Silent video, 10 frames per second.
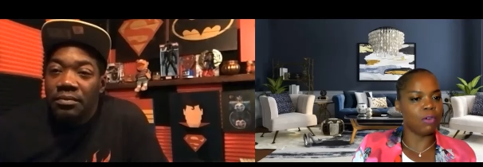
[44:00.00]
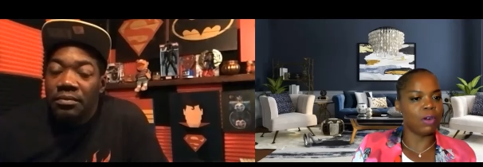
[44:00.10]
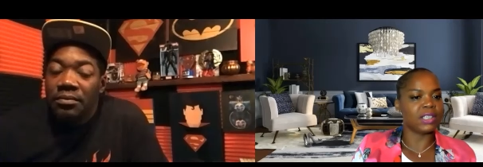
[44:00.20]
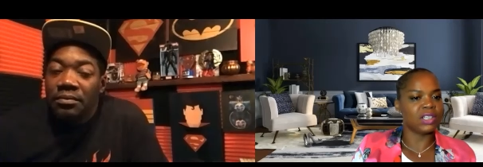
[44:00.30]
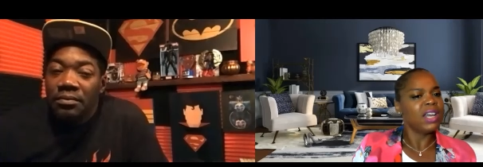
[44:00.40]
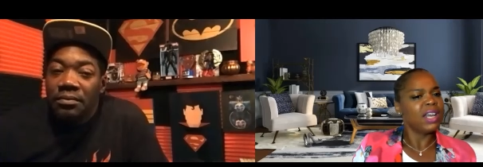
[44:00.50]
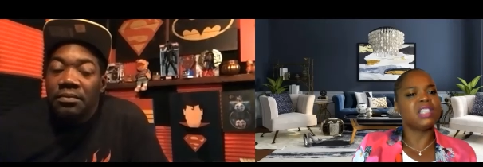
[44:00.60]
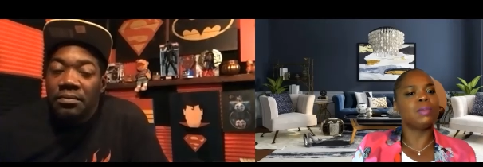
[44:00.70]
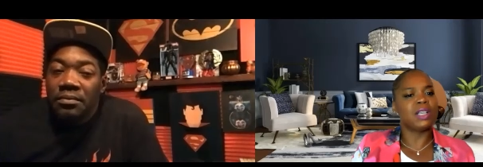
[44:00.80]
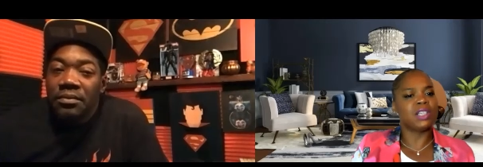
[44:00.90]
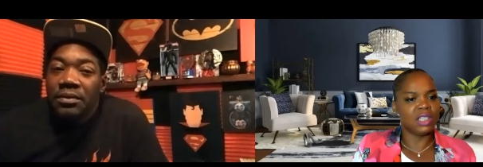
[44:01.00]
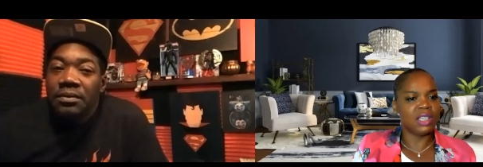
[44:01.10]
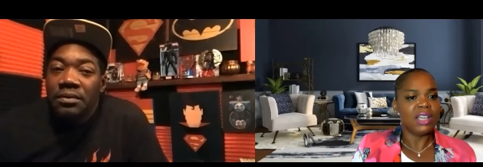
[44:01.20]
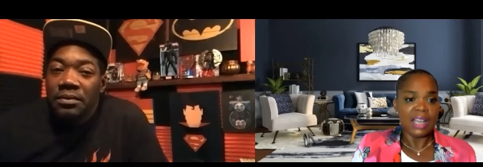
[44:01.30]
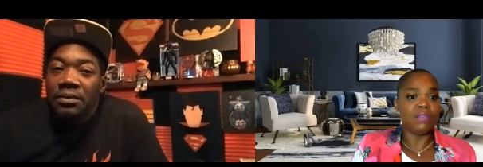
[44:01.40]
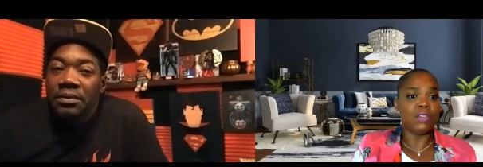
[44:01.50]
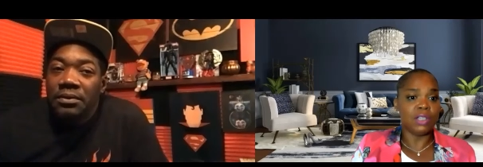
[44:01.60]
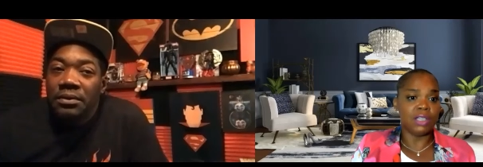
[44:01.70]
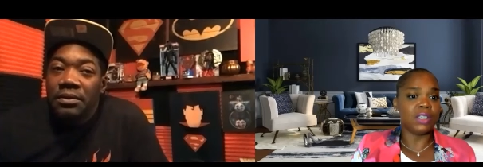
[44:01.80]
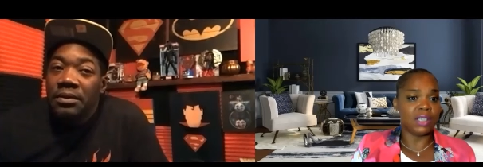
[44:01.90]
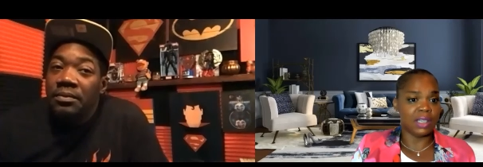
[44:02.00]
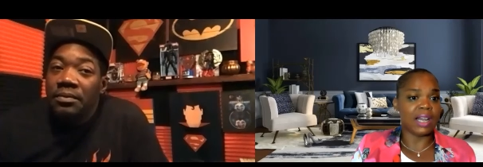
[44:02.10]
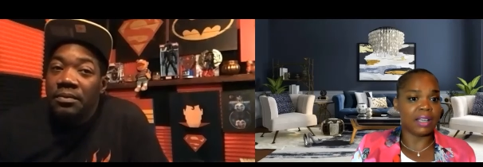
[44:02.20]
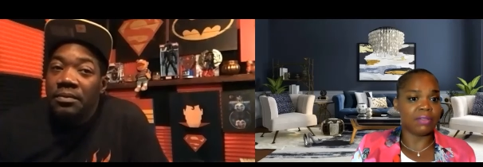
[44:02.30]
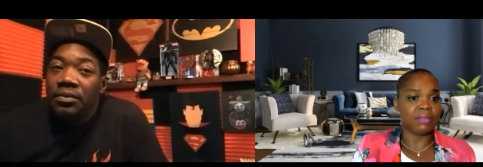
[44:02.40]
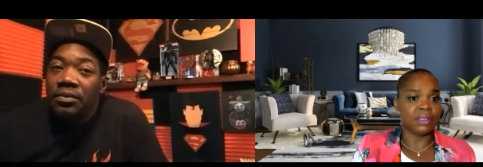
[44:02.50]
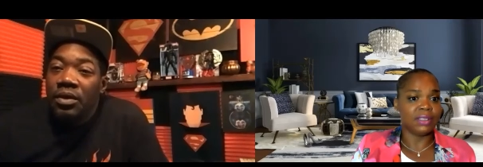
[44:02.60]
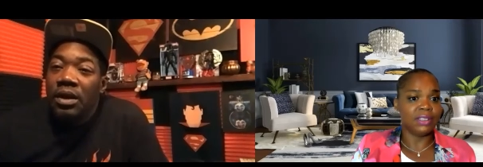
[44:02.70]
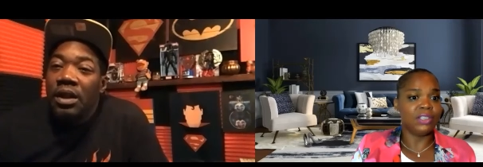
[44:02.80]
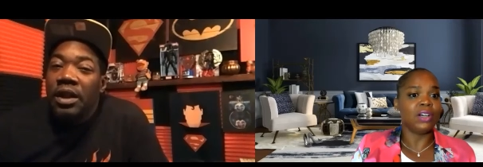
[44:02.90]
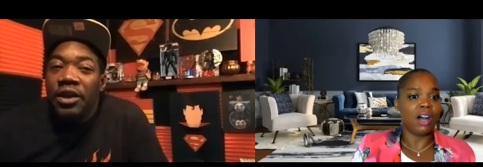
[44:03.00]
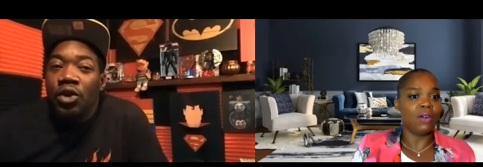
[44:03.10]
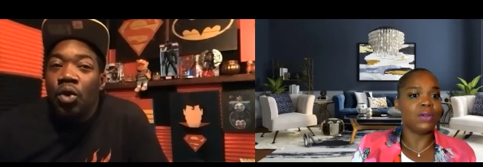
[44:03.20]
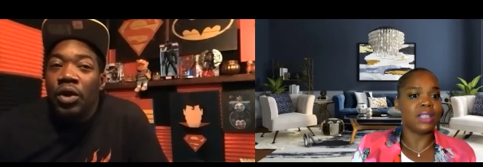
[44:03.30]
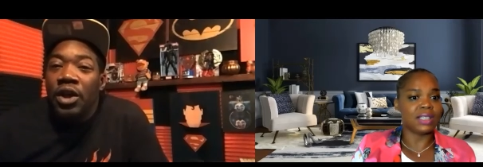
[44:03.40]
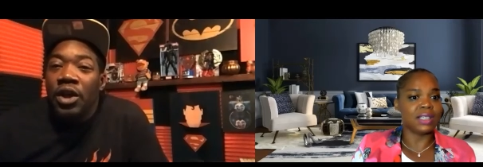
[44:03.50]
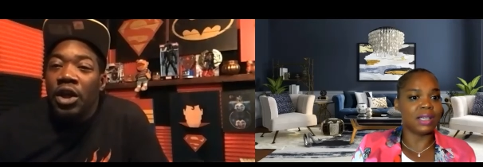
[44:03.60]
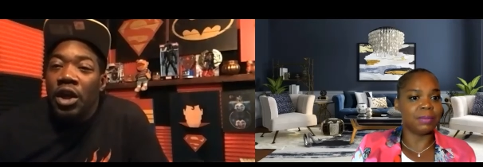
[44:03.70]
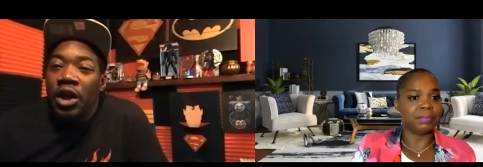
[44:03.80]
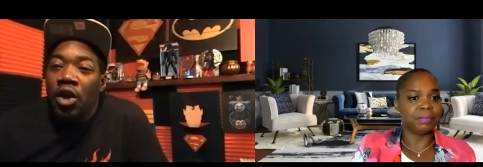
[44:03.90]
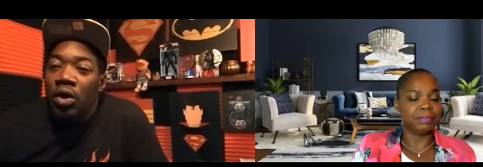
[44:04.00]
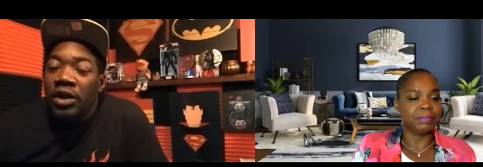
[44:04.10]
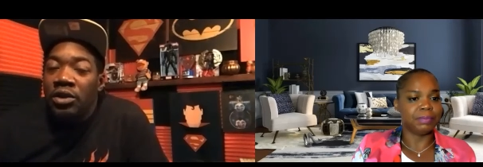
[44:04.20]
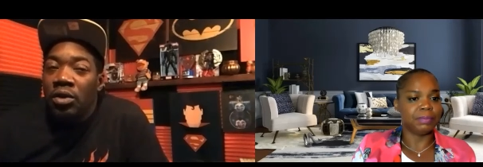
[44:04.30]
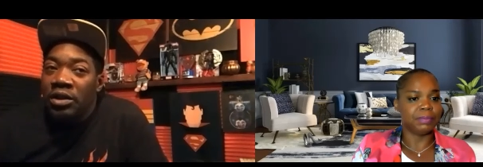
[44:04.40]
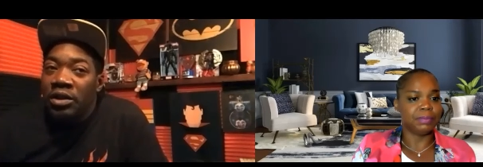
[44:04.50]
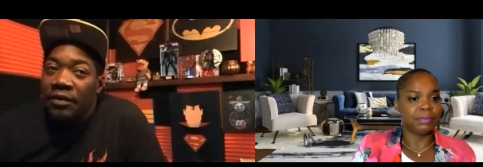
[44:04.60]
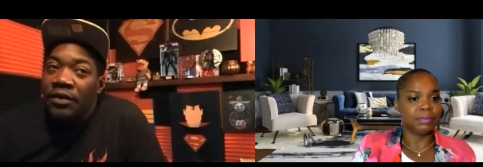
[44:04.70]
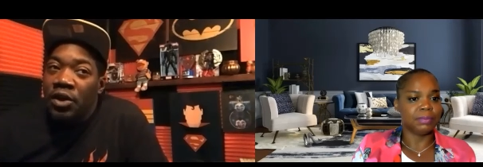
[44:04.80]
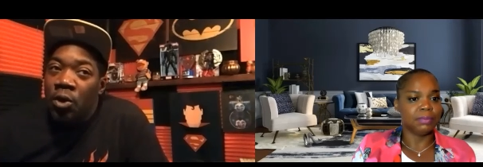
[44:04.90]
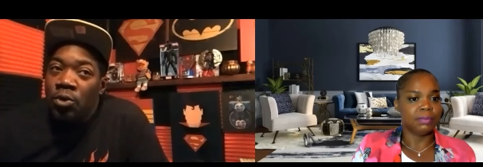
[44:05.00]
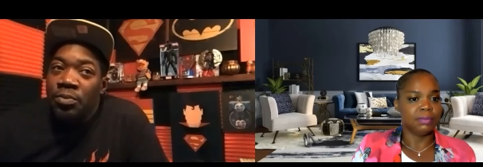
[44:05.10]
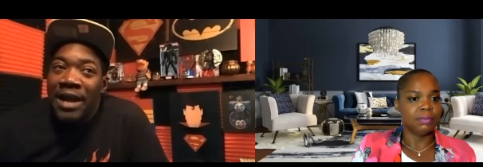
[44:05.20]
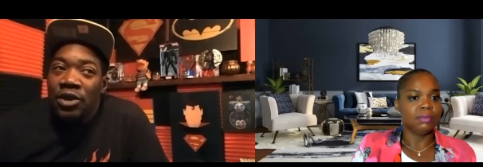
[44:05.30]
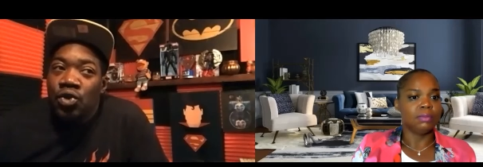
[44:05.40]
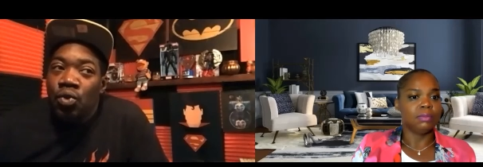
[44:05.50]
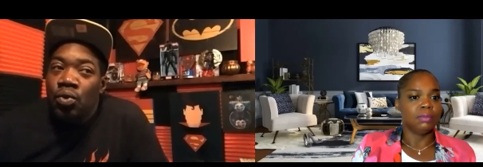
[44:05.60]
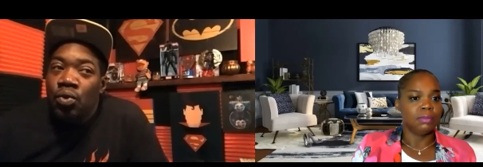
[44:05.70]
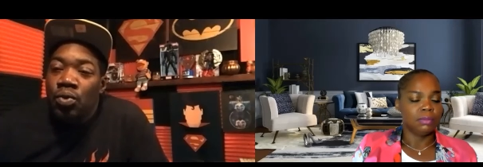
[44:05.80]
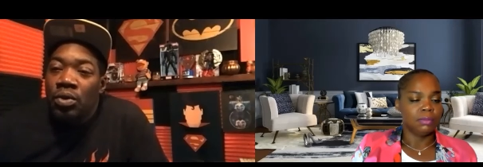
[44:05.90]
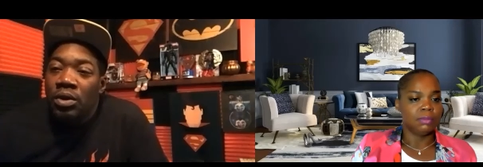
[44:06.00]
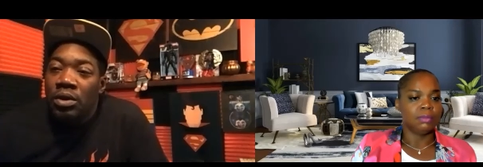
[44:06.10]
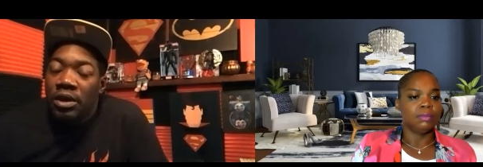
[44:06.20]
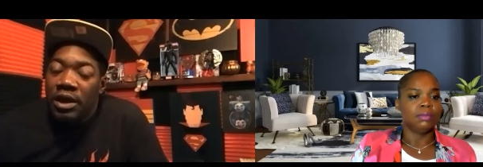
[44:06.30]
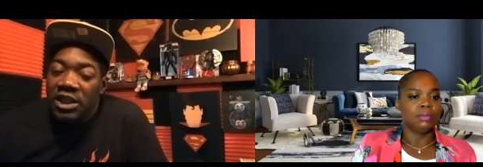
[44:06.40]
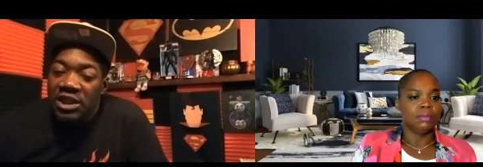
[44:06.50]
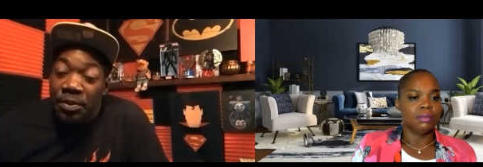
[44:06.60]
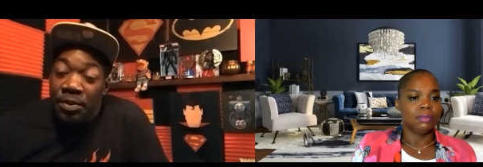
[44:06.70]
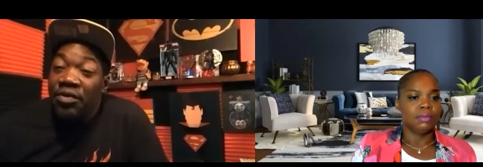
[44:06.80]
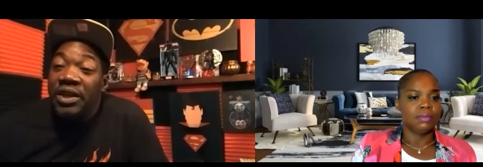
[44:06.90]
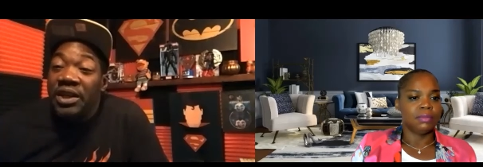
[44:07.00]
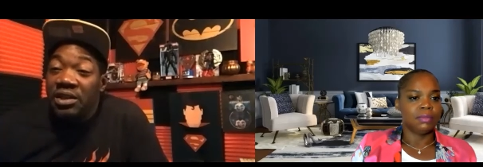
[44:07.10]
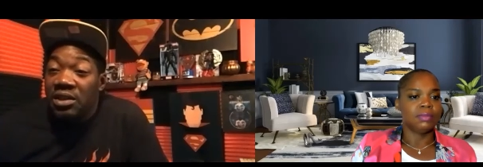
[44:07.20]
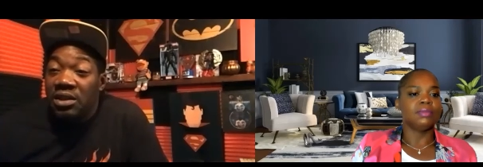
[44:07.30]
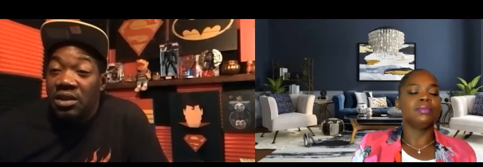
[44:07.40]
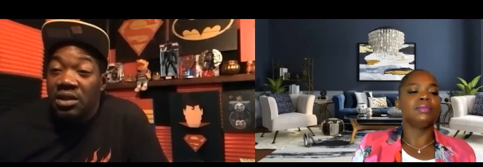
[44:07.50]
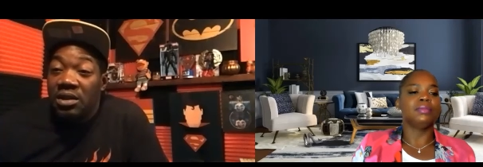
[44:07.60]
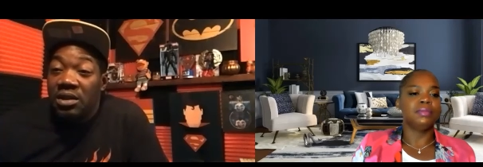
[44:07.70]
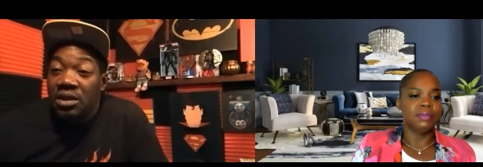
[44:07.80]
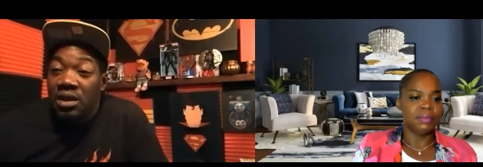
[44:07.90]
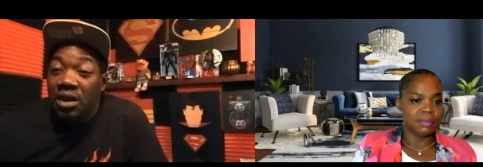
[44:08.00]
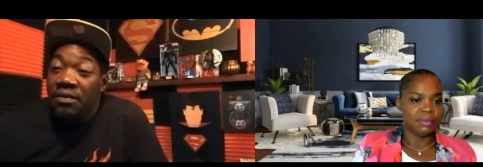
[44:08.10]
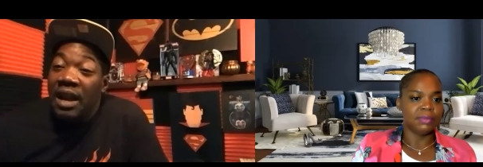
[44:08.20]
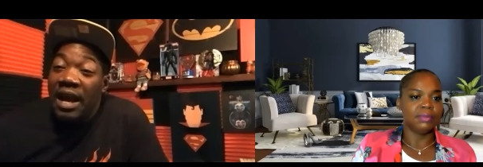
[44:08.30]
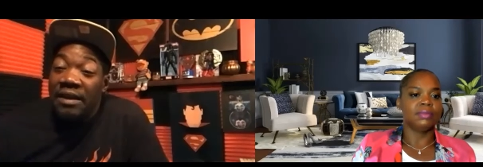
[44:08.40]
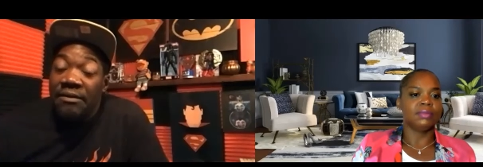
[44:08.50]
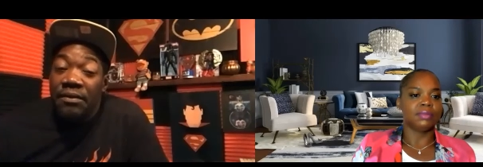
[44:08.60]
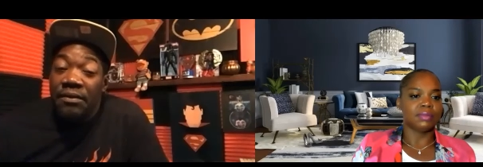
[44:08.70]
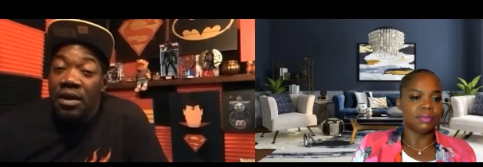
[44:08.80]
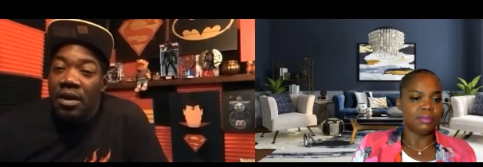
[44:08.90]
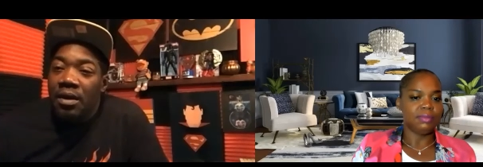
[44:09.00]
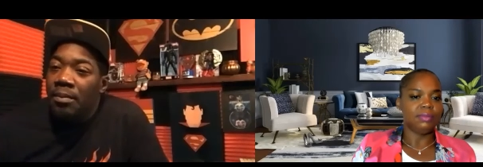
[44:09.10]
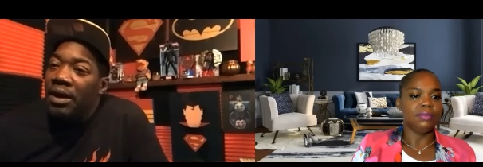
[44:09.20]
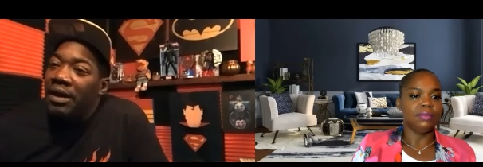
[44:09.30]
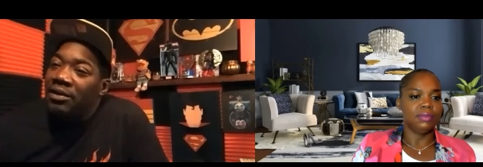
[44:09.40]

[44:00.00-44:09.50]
Speaker 1: fresh, especially if you're living your life you, know, and
Speaker 2: it, it go it, it definitely goes back to experience mm-hmm. of life, but